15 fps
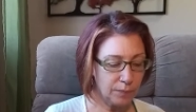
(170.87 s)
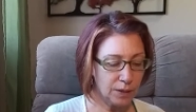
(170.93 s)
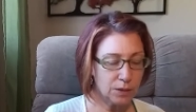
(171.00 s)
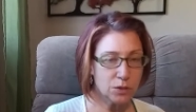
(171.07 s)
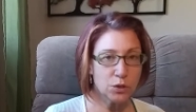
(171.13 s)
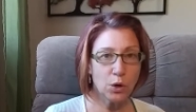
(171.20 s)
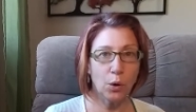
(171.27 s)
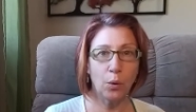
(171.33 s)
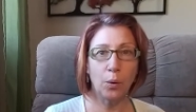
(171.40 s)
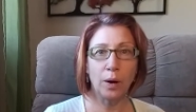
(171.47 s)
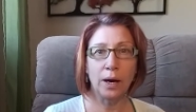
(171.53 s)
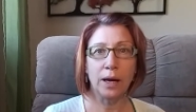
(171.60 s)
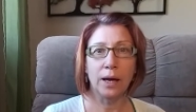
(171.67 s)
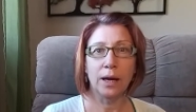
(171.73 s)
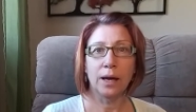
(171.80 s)
So,
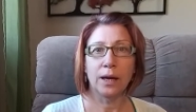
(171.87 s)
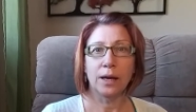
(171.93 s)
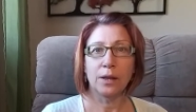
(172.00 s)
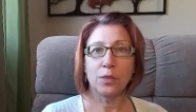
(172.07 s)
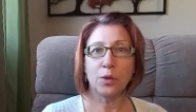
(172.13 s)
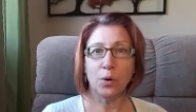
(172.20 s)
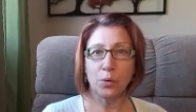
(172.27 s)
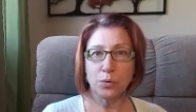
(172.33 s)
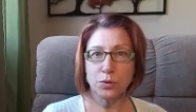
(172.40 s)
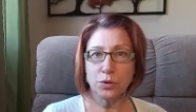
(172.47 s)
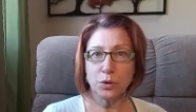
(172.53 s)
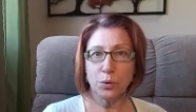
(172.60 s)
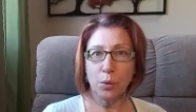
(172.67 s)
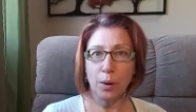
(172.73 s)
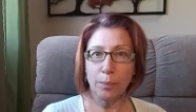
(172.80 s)
those
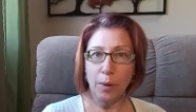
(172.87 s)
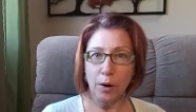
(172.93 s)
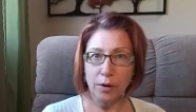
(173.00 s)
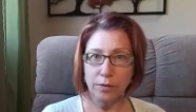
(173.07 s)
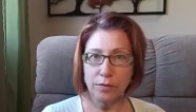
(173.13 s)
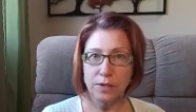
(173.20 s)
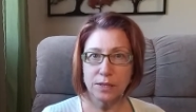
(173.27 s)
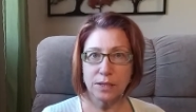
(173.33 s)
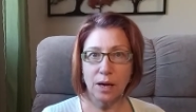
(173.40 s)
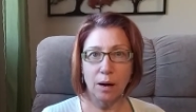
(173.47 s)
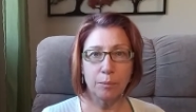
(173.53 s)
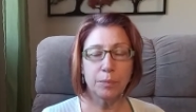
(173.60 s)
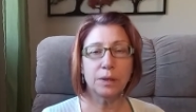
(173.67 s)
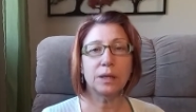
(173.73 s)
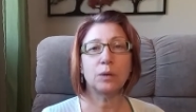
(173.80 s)
who are part of this
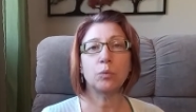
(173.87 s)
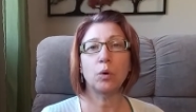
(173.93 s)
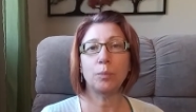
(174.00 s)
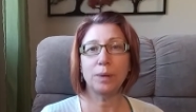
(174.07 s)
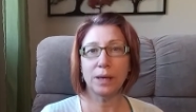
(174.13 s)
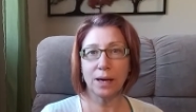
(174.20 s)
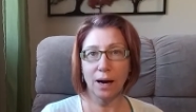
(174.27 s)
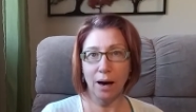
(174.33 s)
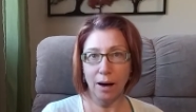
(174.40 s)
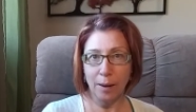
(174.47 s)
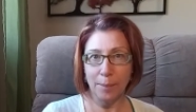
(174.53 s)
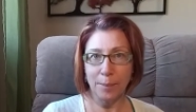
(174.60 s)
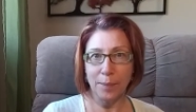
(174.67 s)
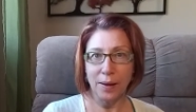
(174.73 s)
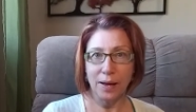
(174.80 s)
company will
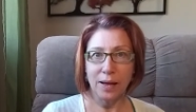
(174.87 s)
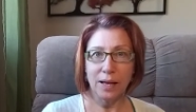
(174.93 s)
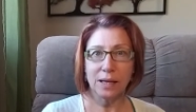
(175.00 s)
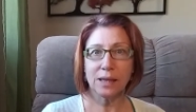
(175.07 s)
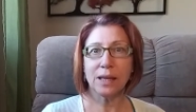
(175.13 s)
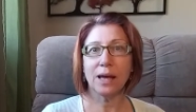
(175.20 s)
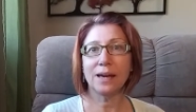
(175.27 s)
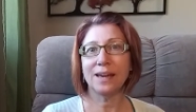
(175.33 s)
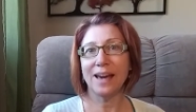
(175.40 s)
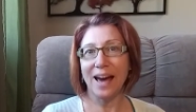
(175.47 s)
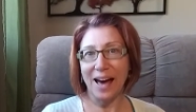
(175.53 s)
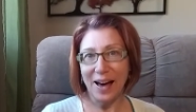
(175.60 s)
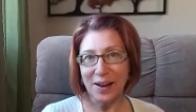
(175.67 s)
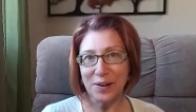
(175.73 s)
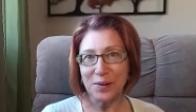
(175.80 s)
become like
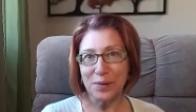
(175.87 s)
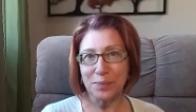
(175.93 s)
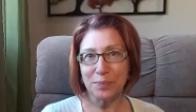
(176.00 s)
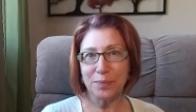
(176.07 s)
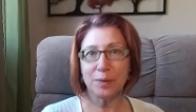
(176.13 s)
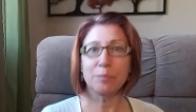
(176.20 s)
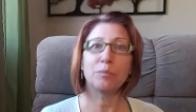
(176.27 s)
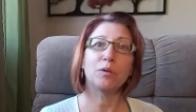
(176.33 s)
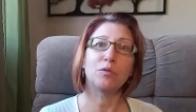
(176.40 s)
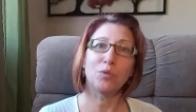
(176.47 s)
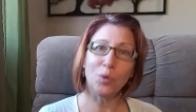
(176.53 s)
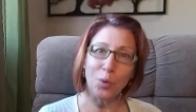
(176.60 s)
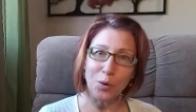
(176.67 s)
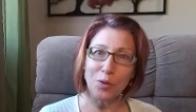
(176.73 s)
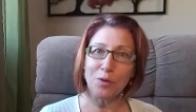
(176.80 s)
Adam
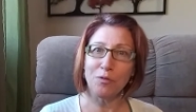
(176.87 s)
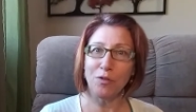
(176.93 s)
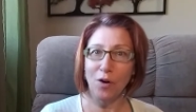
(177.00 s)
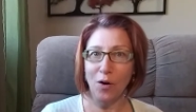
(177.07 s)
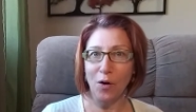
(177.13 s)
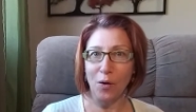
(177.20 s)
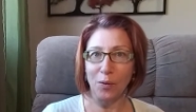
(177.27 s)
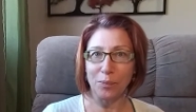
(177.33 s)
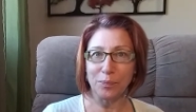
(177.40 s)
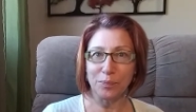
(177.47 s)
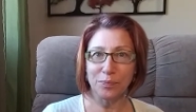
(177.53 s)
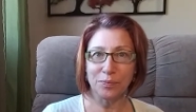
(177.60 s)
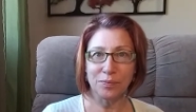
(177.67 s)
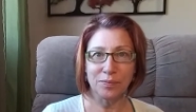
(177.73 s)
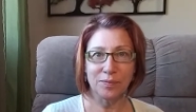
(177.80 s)
before the fall.
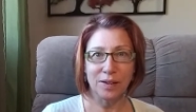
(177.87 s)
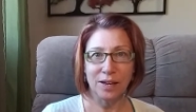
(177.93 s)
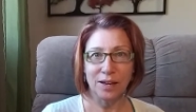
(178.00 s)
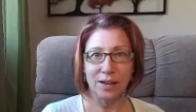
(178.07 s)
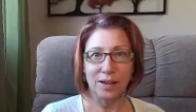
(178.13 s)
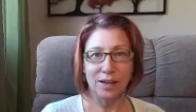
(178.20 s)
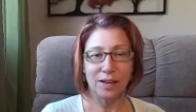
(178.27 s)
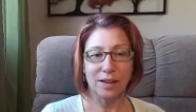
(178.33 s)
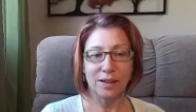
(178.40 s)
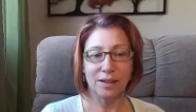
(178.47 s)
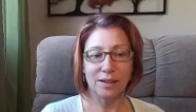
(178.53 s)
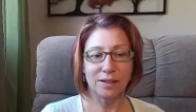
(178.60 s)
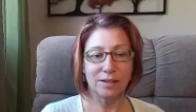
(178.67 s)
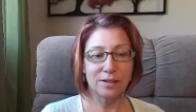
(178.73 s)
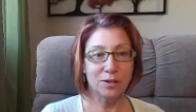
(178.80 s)

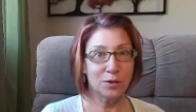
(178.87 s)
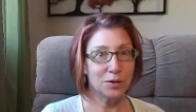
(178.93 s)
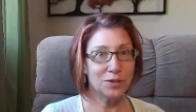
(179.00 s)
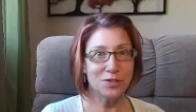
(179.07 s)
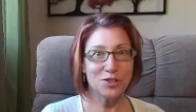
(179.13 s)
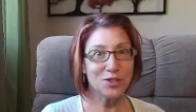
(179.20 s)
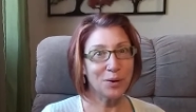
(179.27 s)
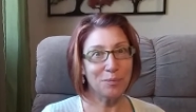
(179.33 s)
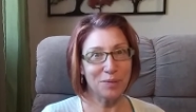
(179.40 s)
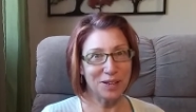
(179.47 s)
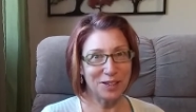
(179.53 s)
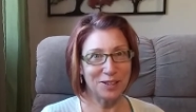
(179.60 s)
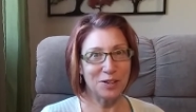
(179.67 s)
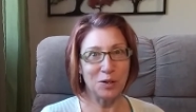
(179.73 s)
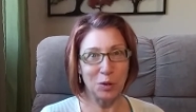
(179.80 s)
There's
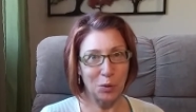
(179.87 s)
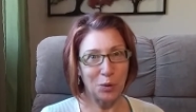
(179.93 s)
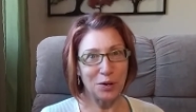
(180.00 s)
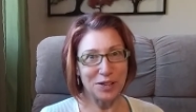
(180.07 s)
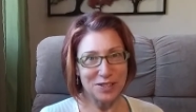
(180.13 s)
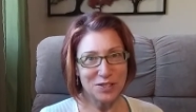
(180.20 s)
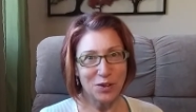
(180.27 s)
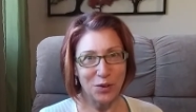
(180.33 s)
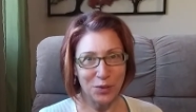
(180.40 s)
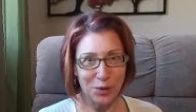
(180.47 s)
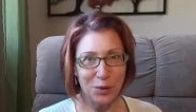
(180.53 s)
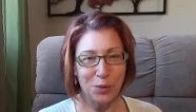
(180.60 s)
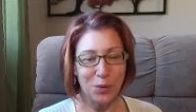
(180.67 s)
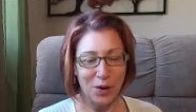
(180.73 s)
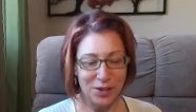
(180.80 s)
something glorious on the
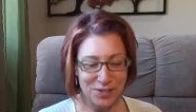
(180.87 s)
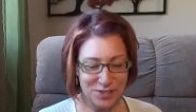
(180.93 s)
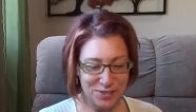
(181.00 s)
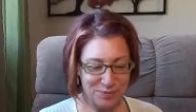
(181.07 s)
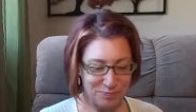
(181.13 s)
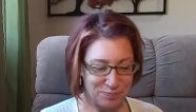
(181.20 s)
horizon.